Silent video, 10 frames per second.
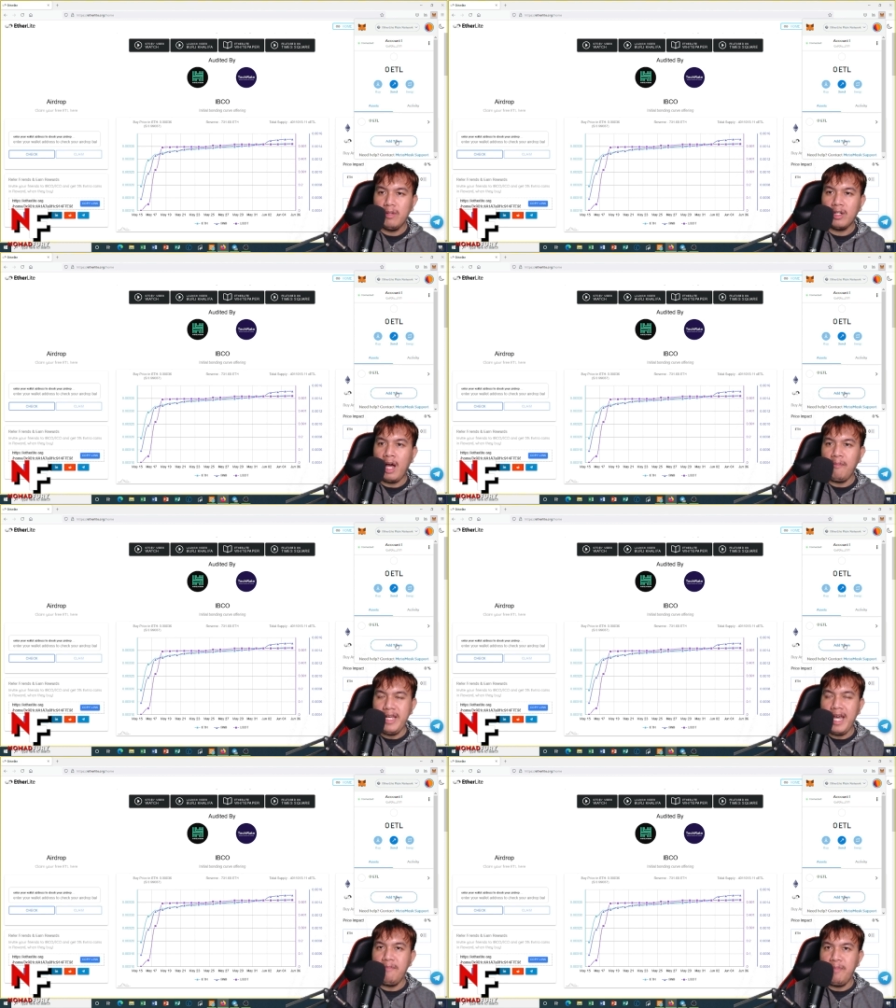
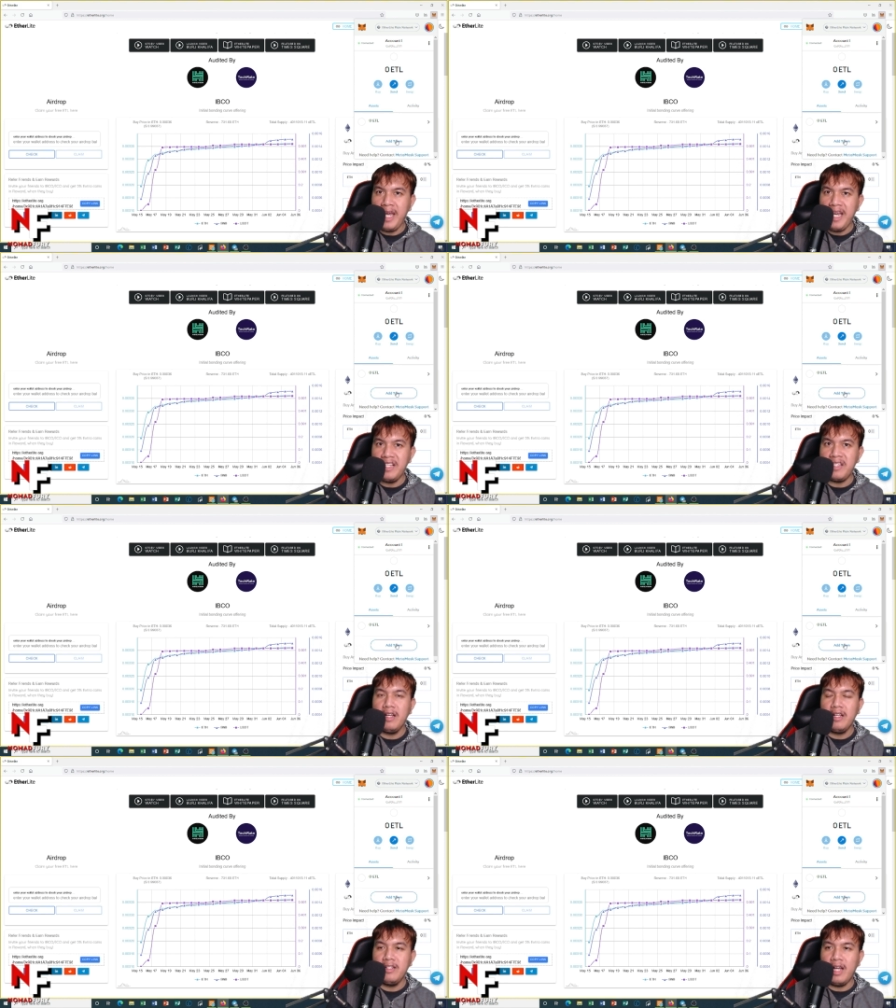copy and
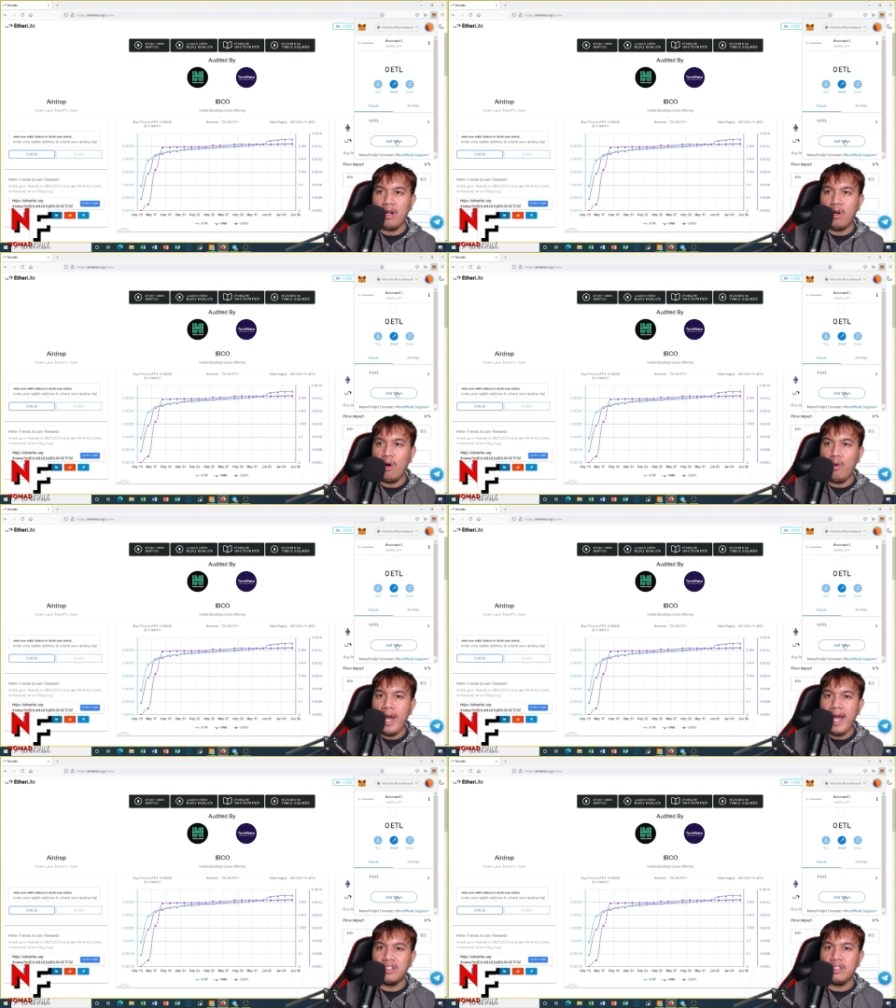paste the
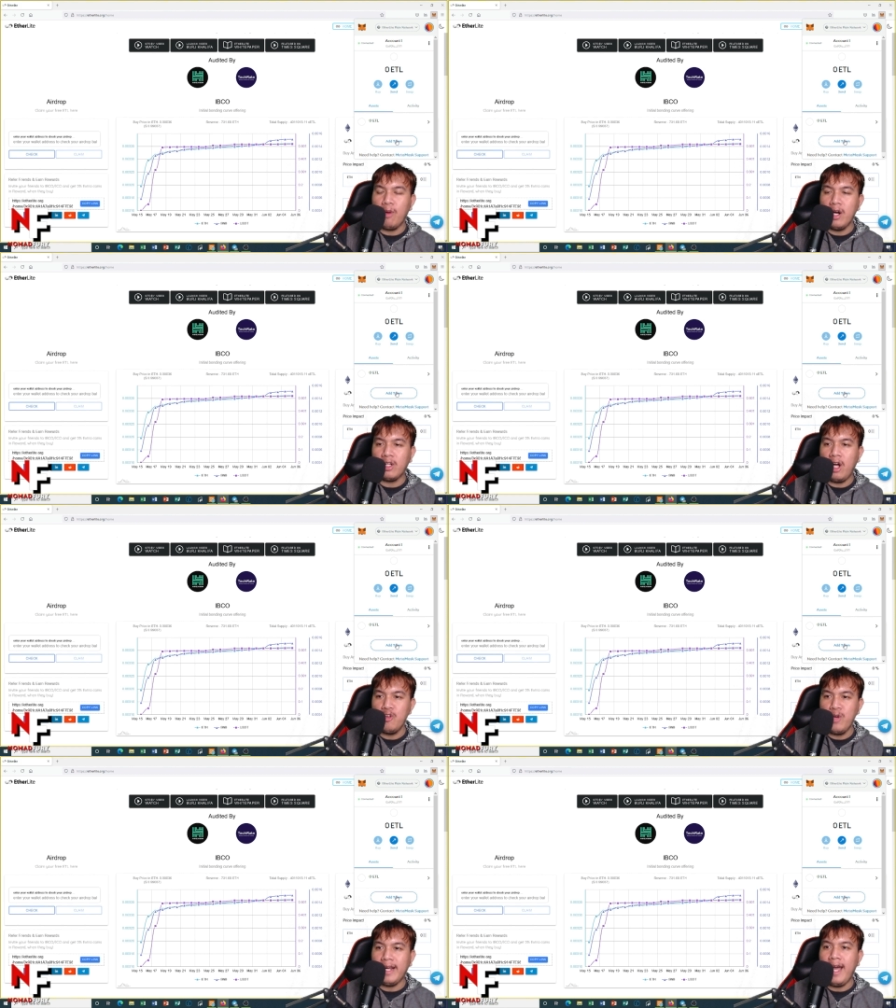correct smart
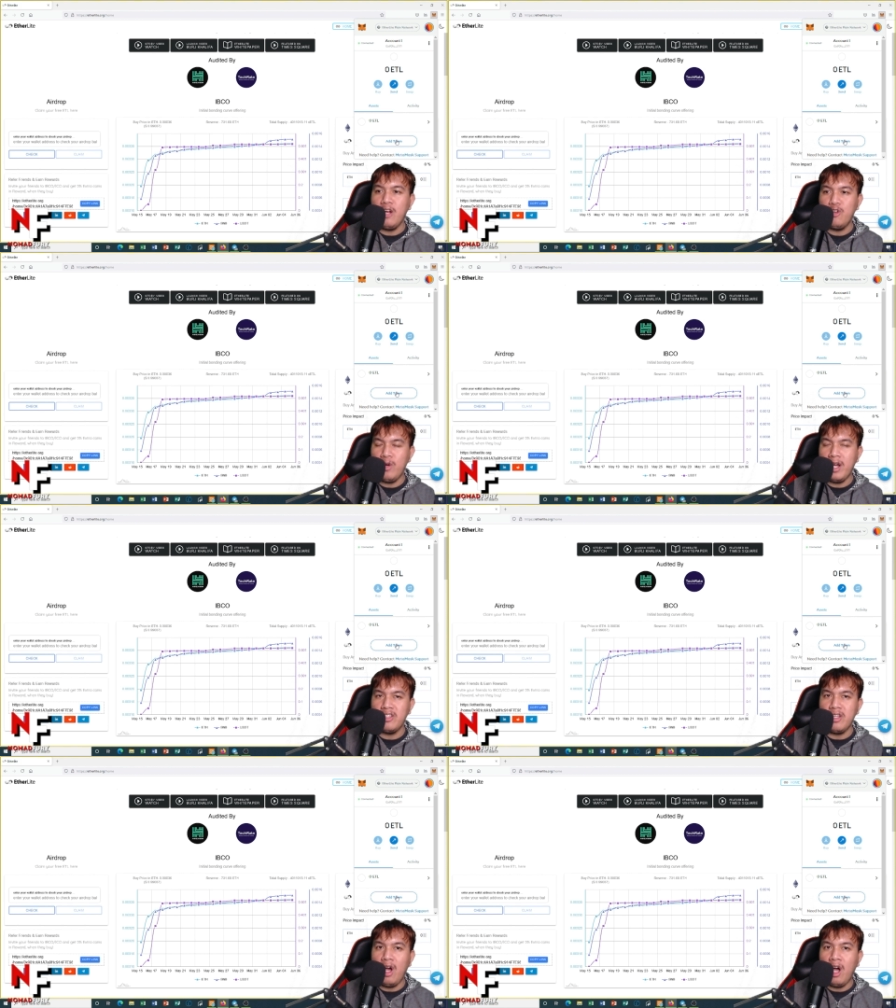contract
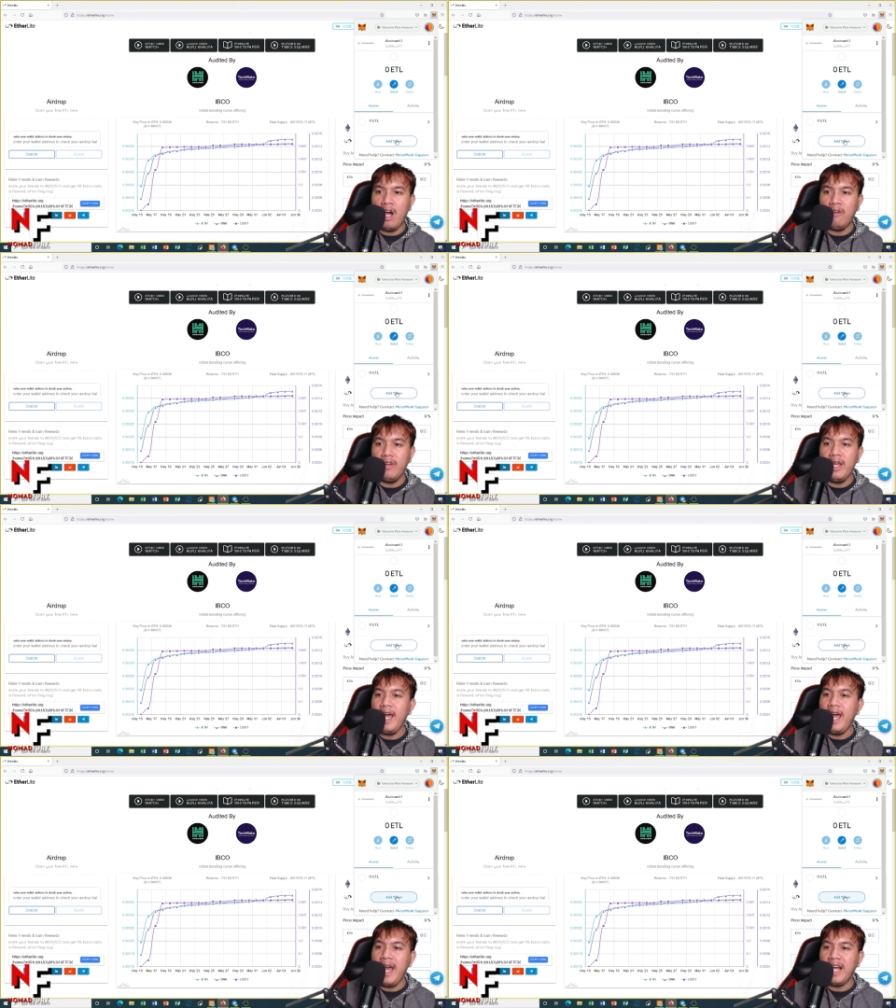address of
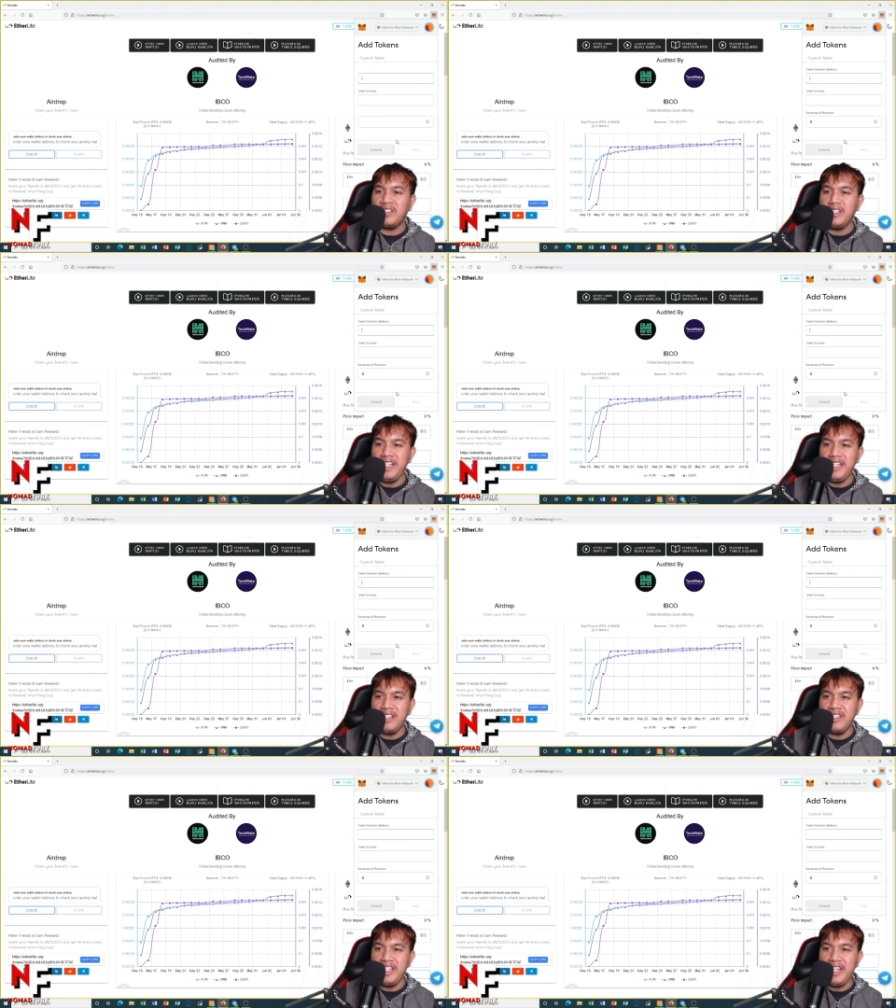
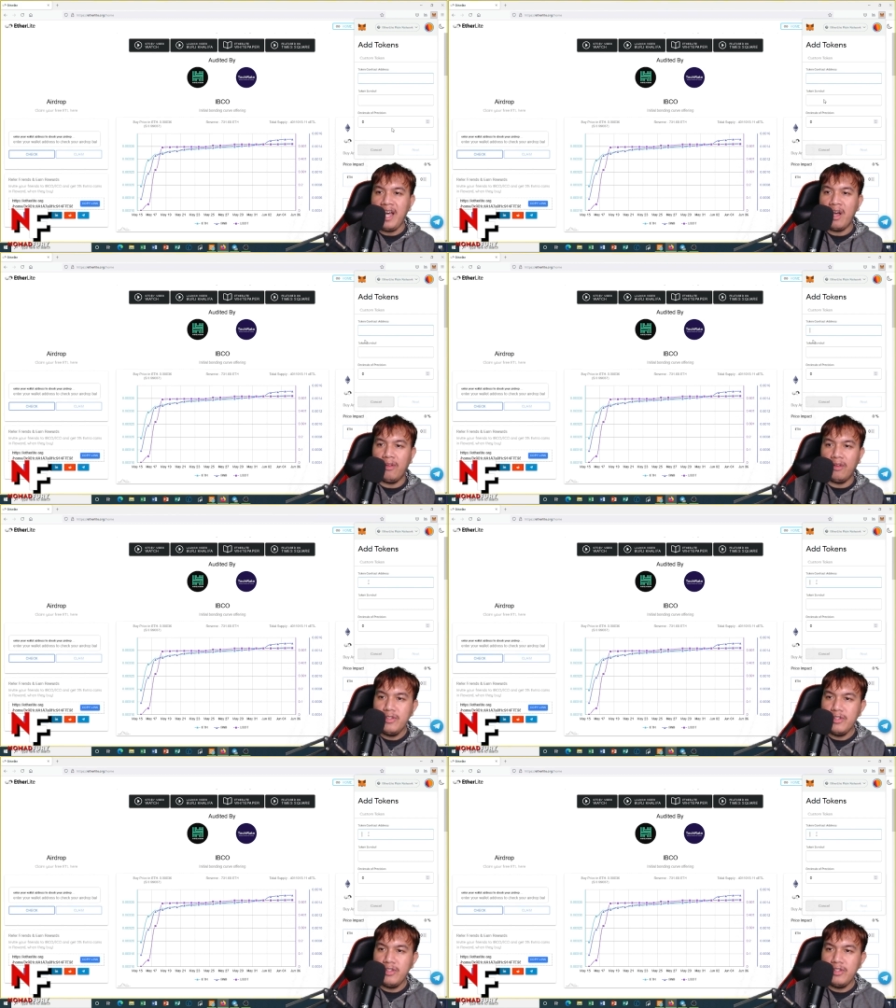xETL.